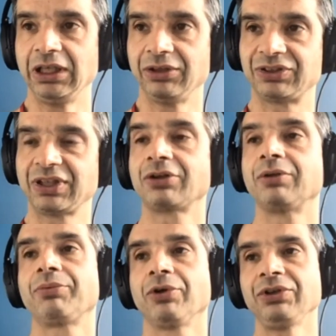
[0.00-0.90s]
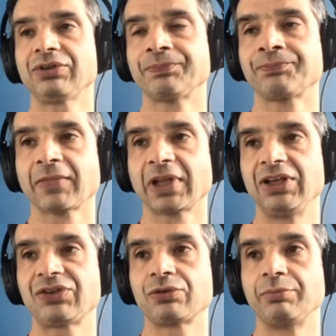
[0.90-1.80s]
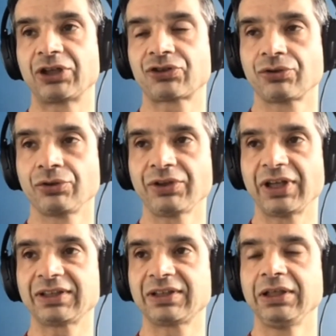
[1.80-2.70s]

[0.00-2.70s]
The second point is to make sure that